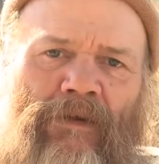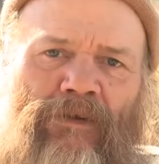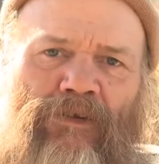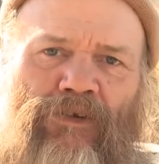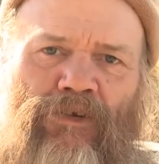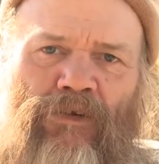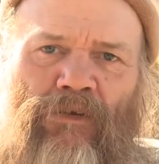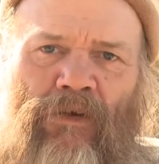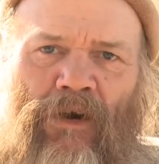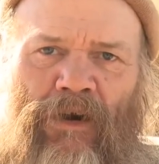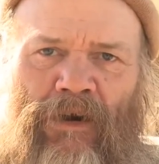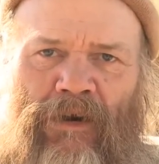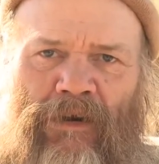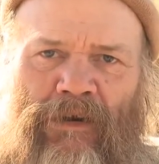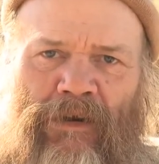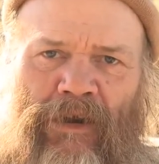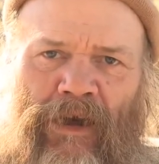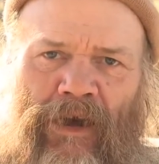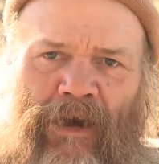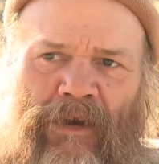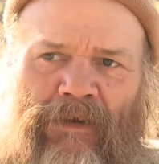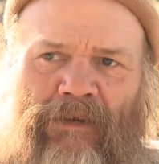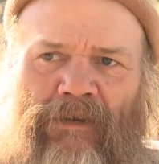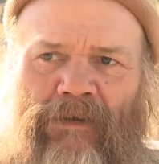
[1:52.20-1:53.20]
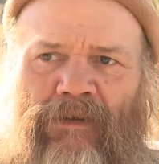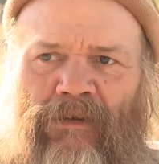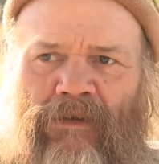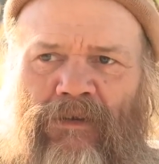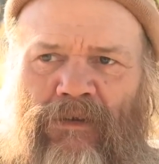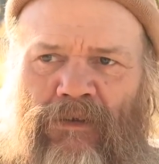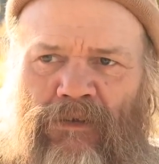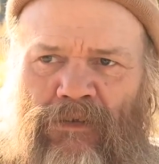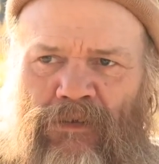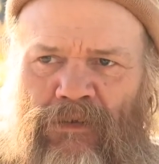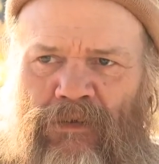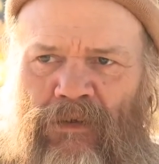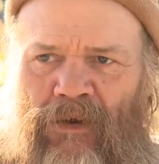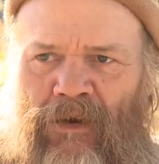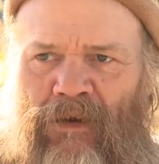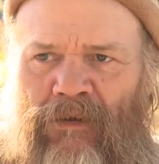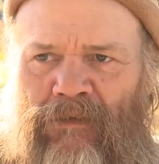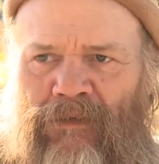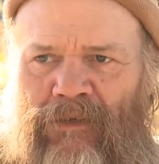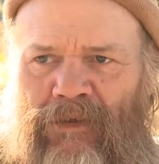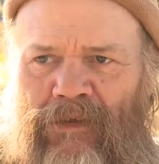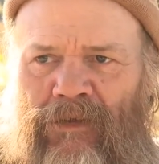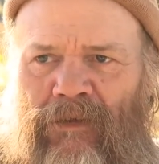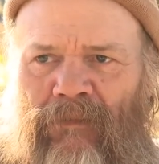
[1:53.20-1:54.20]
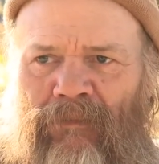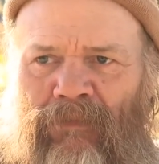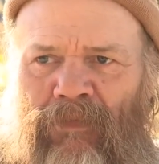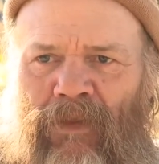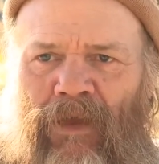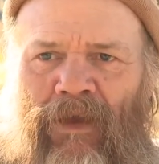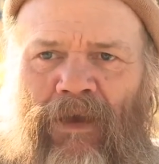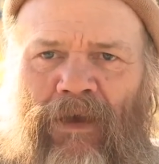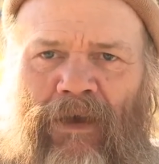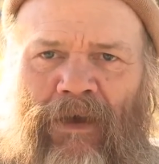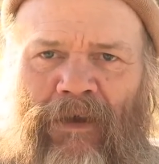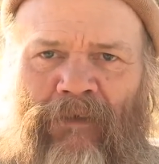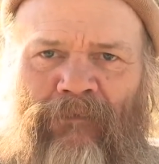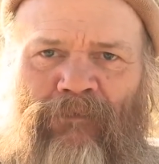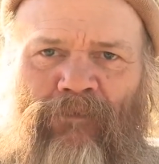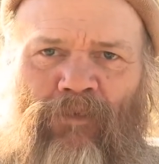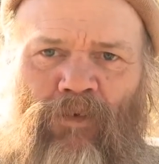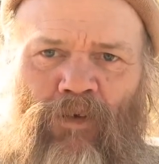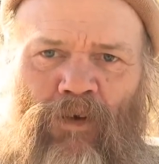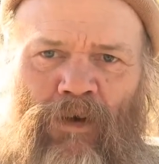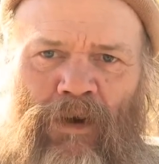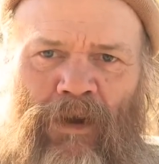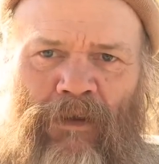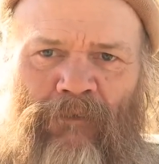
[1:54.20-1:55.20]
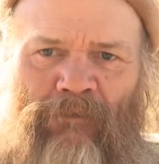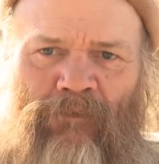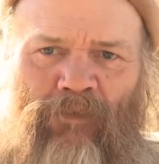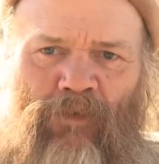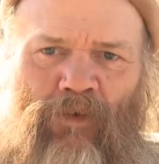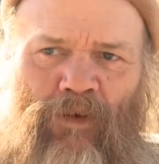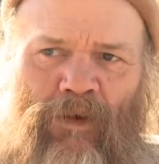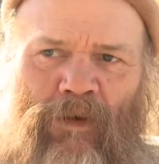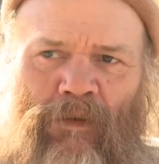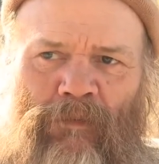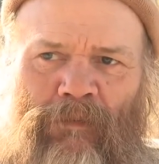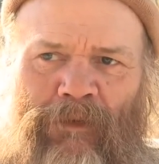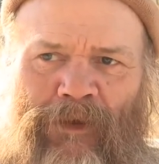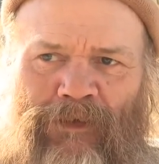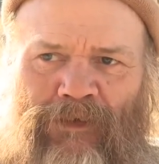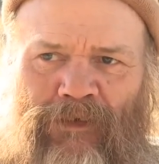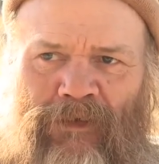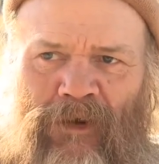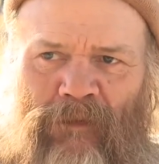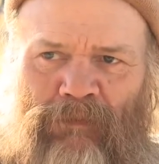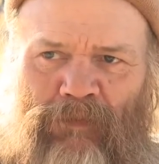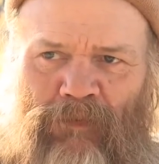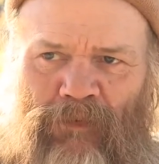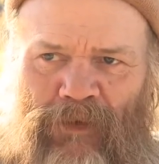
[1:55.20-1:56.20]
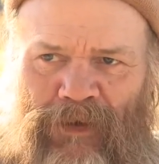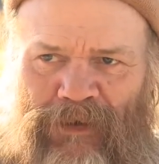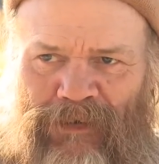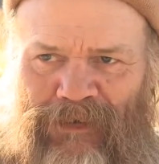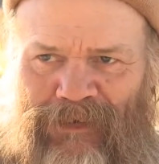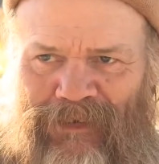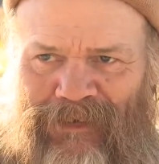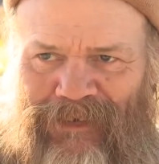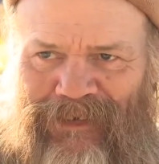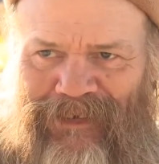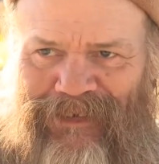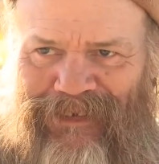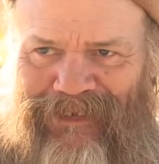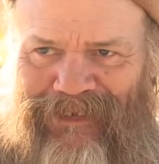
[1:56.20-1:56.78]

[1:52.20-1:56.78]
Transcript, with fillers: two heart attacks, two strokes, and four and four major operations